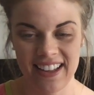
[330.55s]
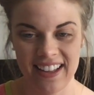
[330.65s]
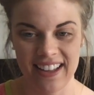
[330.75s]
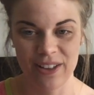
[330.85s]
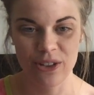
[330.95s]

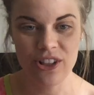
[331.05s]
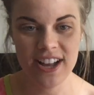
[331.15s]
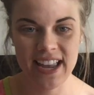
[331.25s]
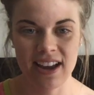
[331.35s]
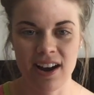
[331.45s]
Look at
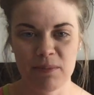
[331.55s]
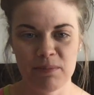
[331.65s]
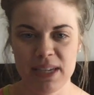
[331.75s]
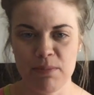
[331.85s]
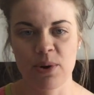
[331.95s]
Humpty
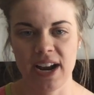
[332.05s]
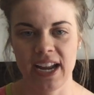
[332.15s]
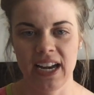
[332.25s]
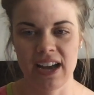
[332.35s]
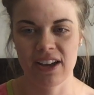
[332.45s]
breaking
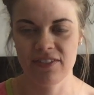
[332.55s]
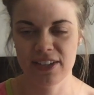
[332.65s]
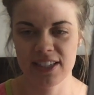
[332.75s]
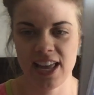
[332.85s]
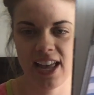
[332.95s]
out of his
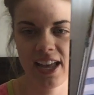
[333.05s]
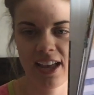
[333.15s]
egg.